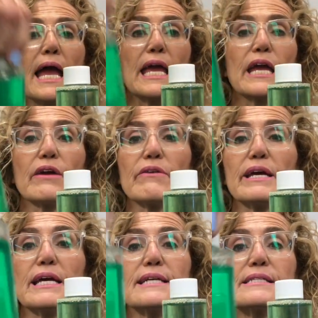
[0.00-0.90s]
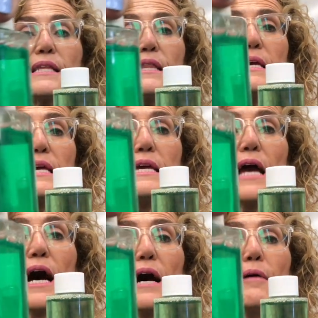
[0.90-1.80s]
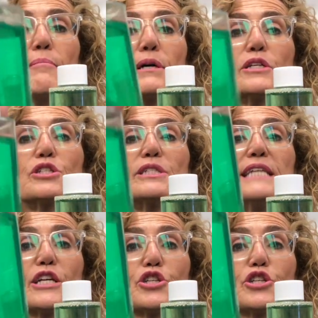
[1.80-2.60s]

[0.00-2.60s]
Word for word: Here is the um, dish